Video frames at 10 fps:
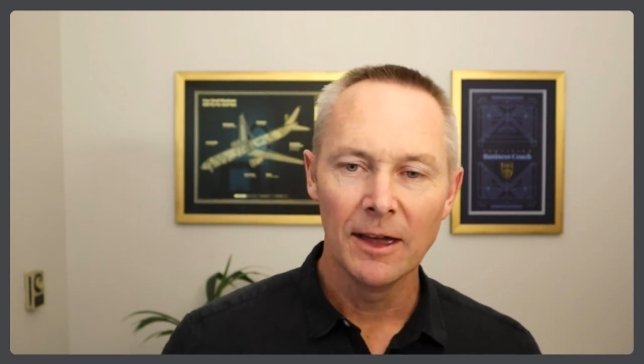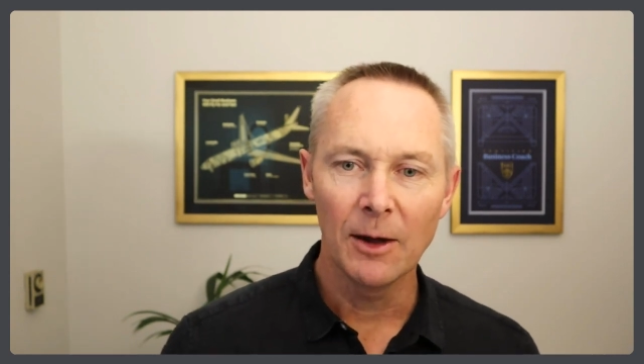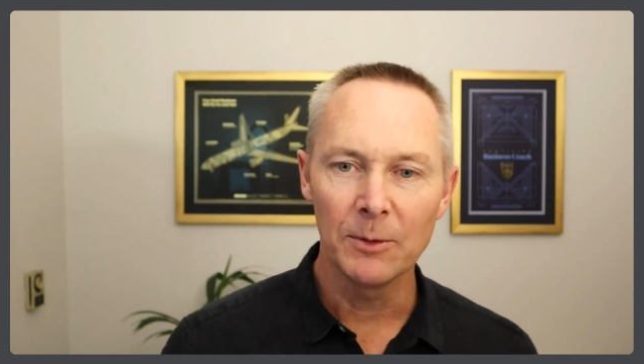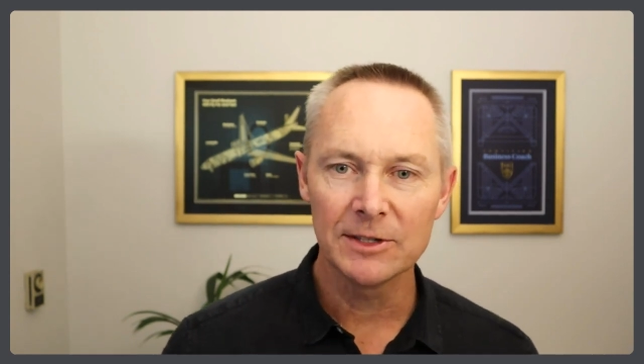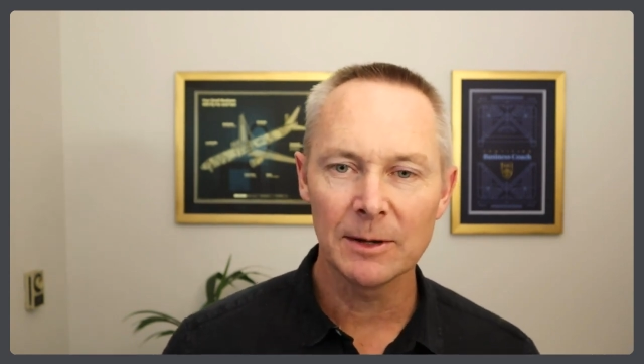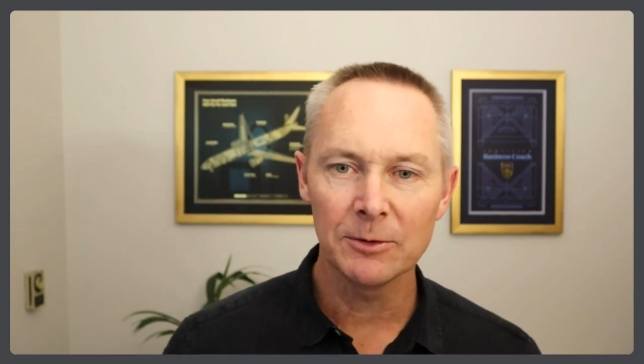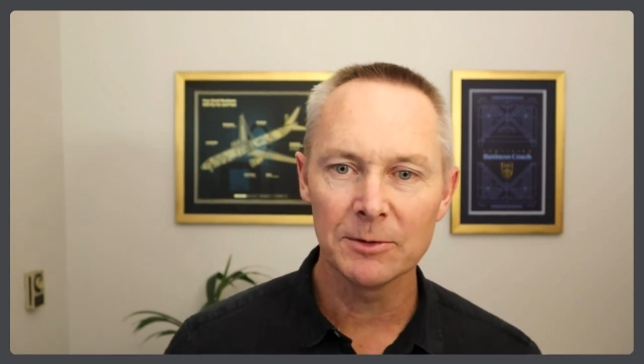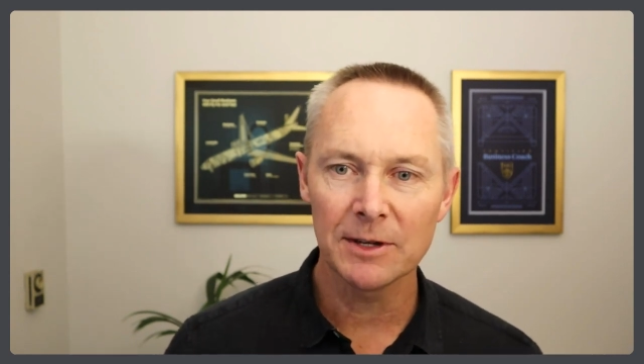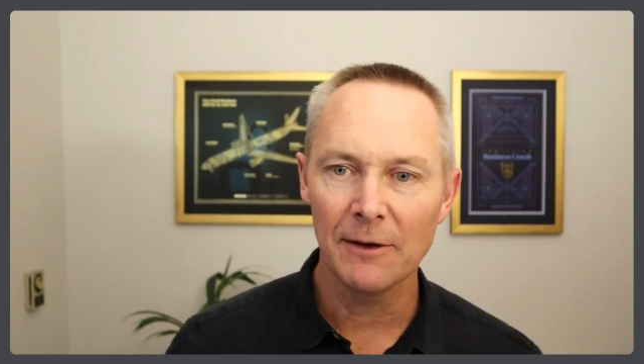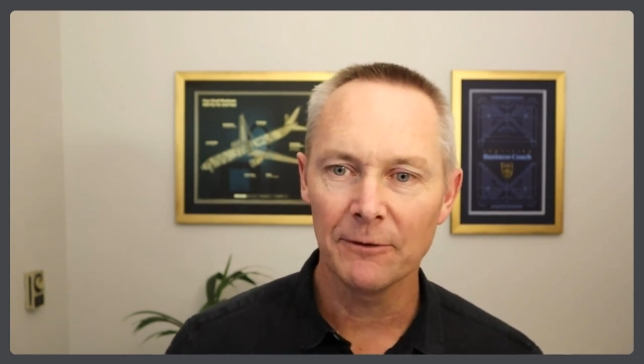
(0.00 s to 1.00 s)
and we
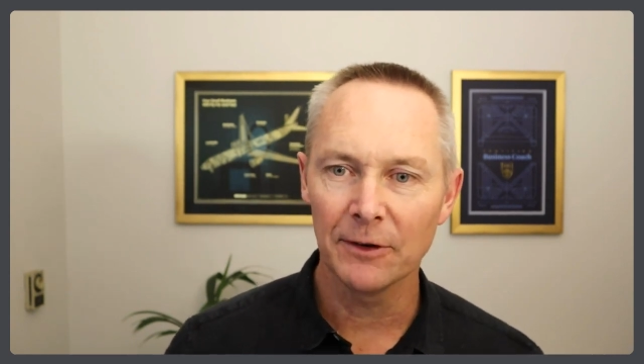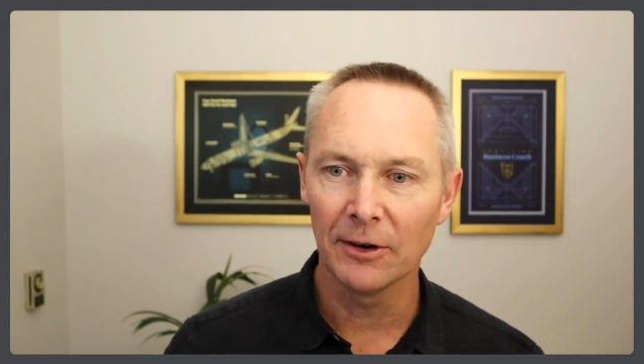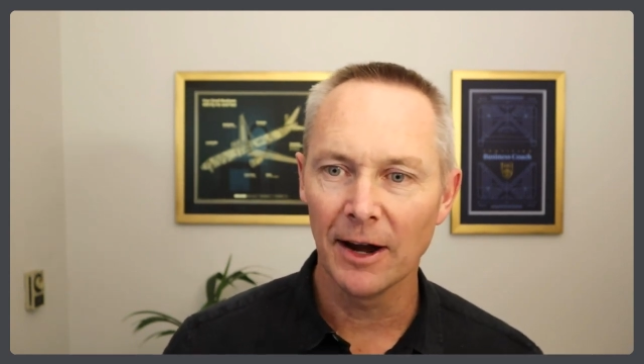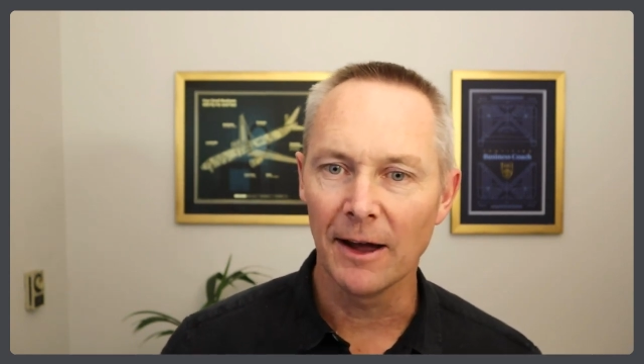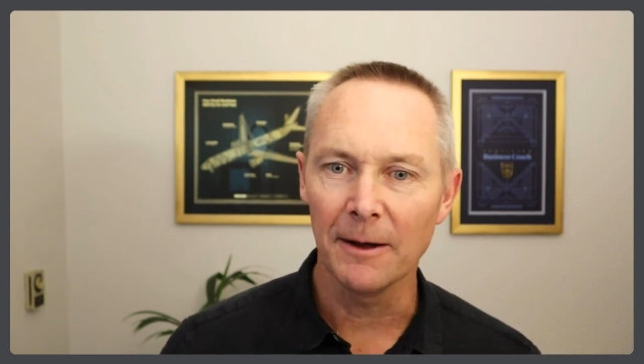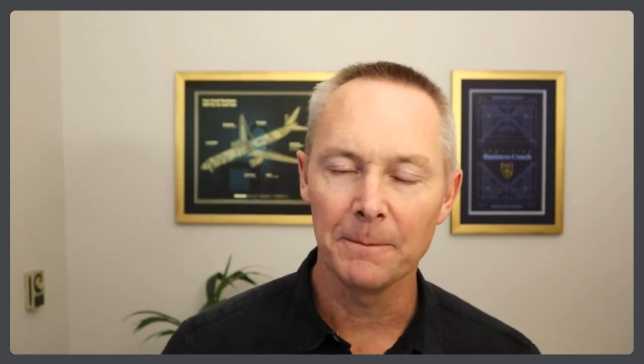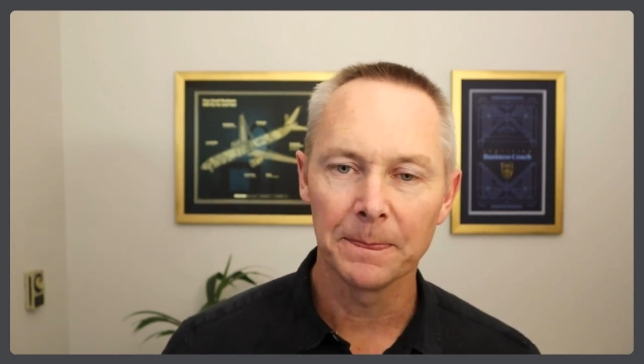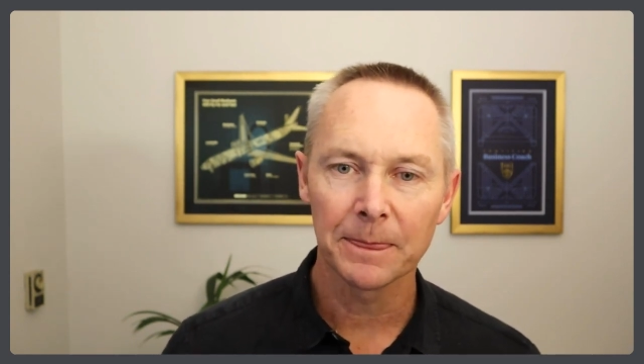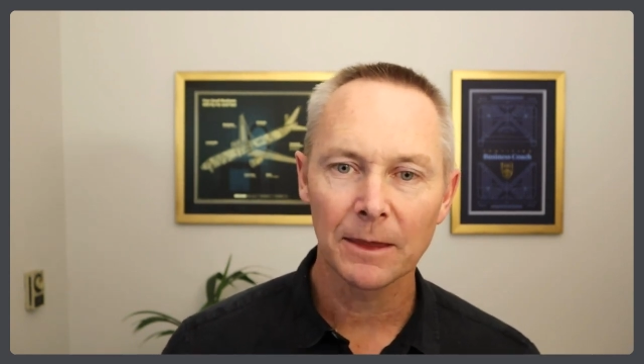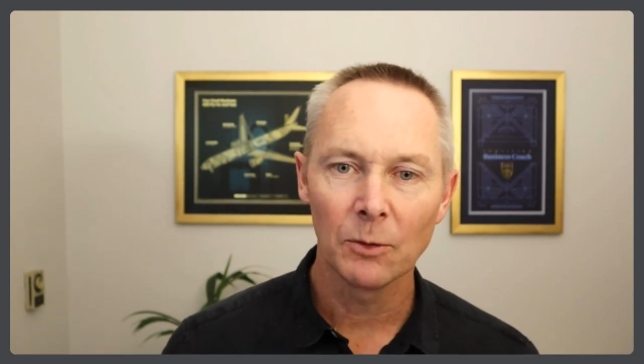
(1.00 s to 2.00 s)
sometimes can't figure out
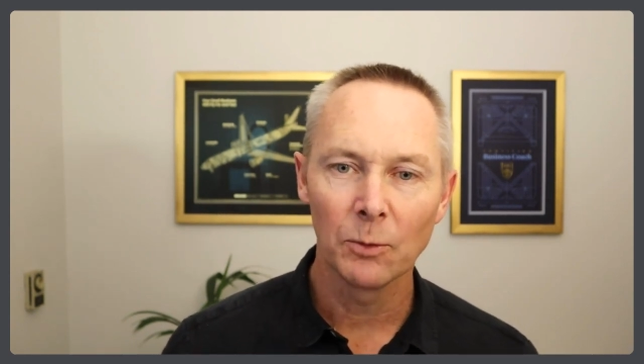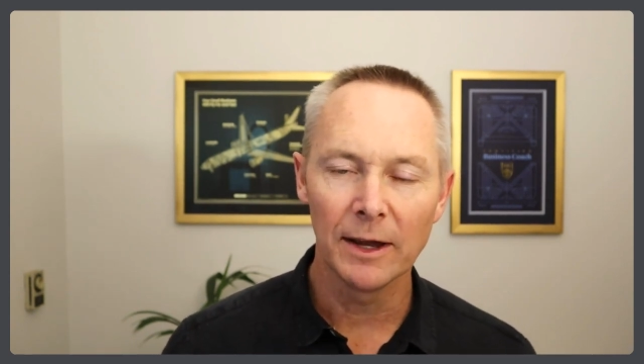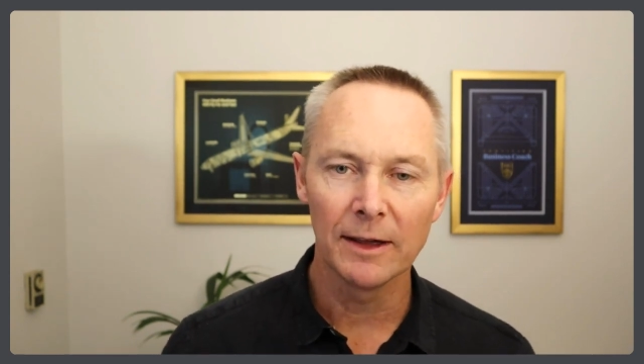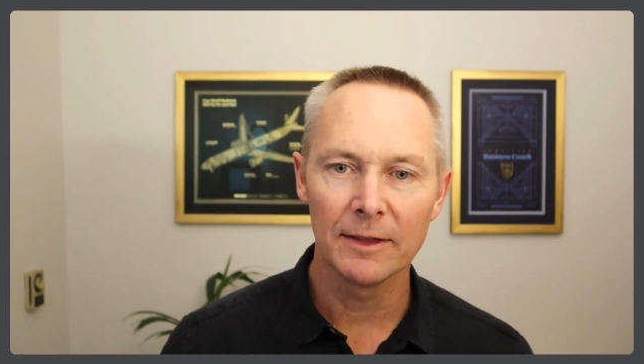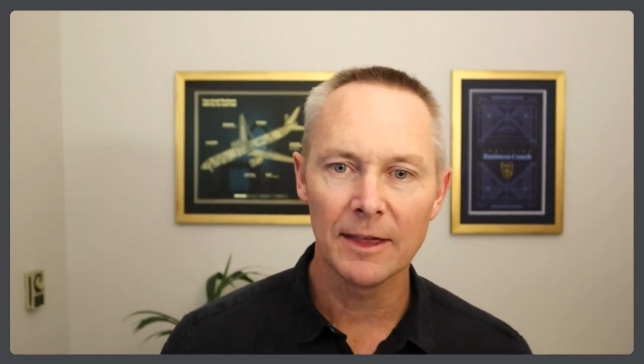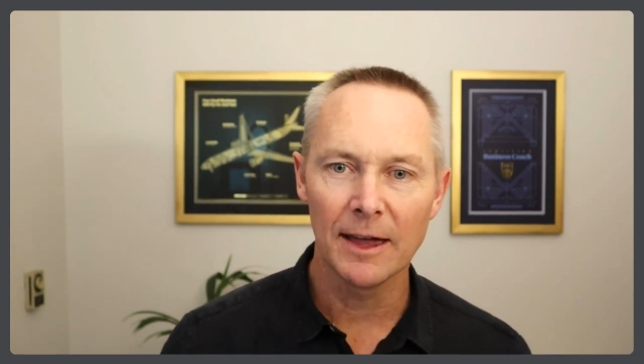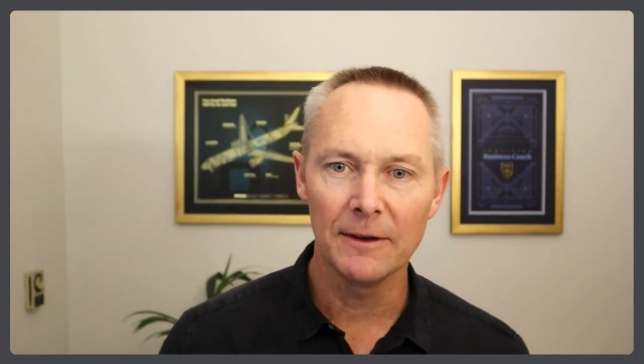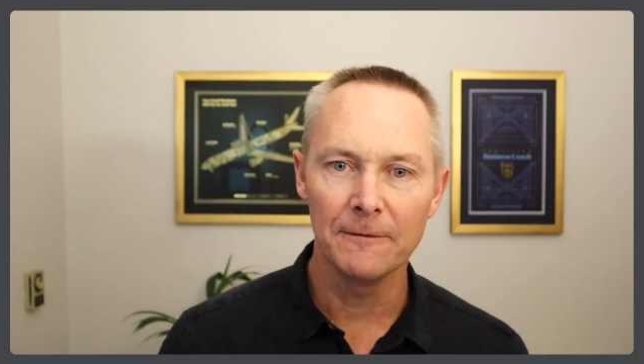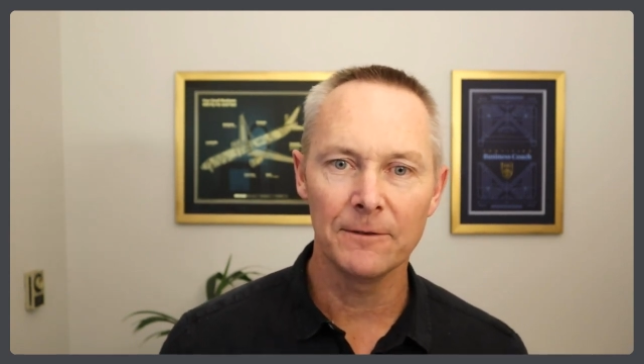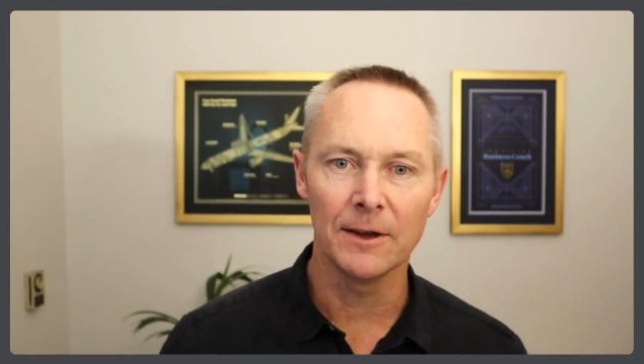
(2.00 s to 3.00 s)
where they
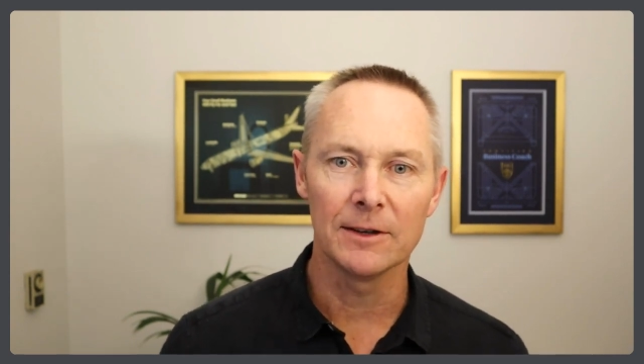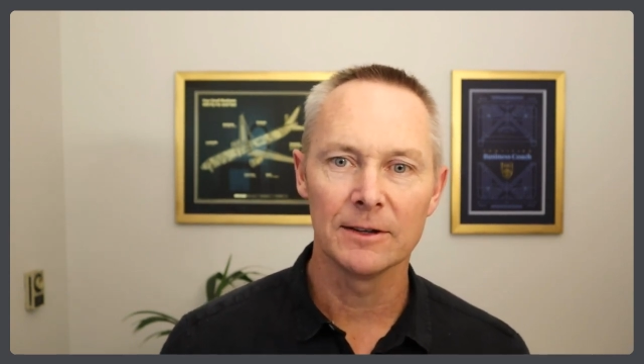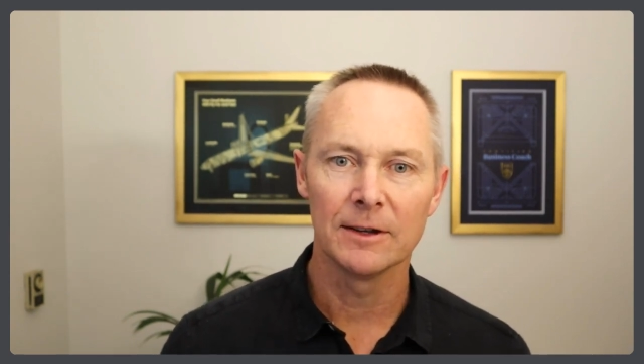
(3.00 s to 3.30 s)
fit